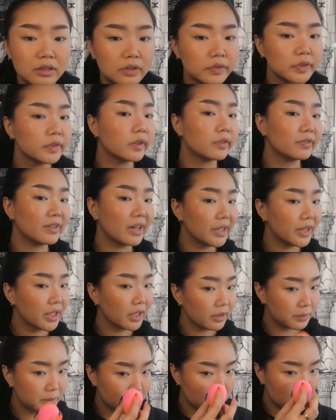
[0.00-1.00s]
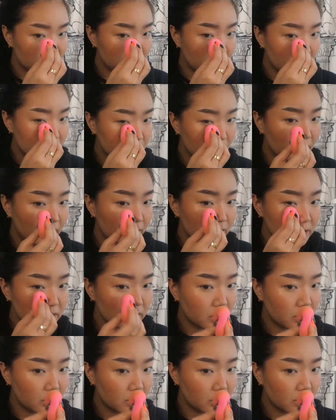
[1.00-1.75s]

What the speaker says: You ever find that you put too much blush